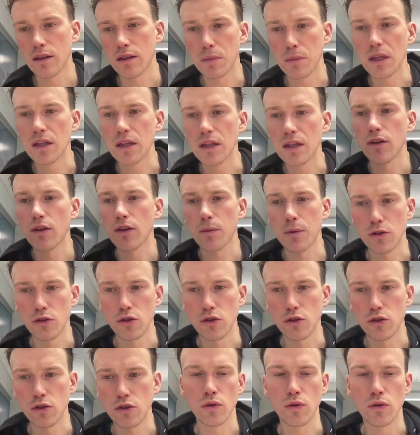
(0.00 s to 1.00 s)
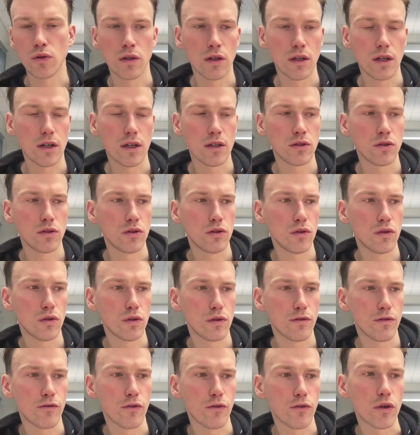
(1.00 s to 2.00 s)
and build up a
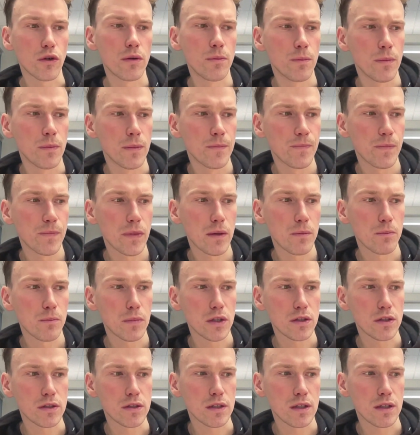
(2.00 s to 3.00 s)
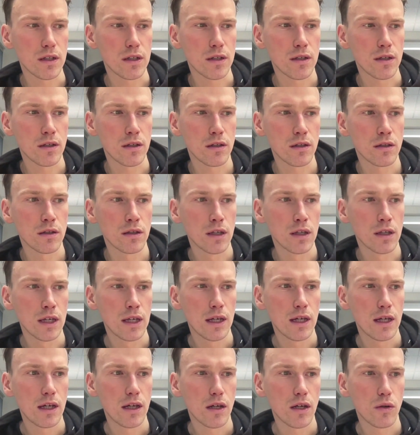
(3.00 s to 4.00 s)
new form. But
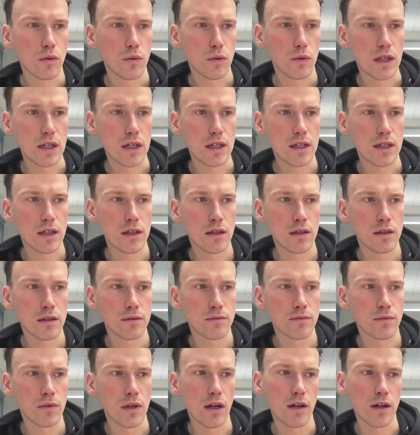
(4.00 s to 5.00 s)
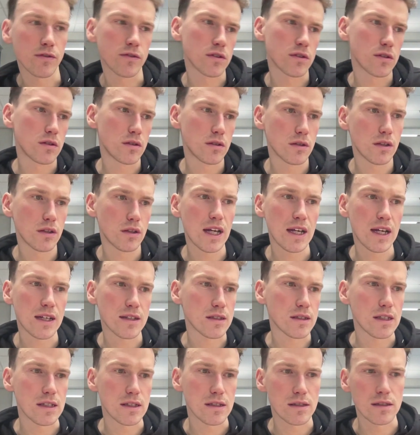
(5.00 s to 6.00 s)
we after
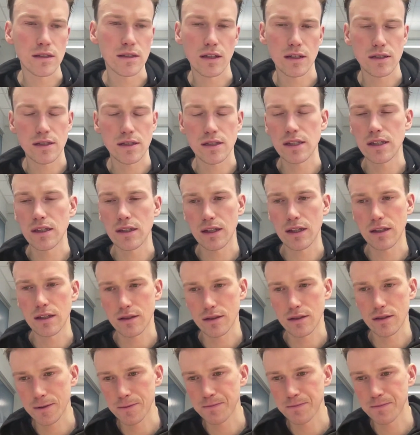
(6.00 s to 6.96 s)
last season, I see that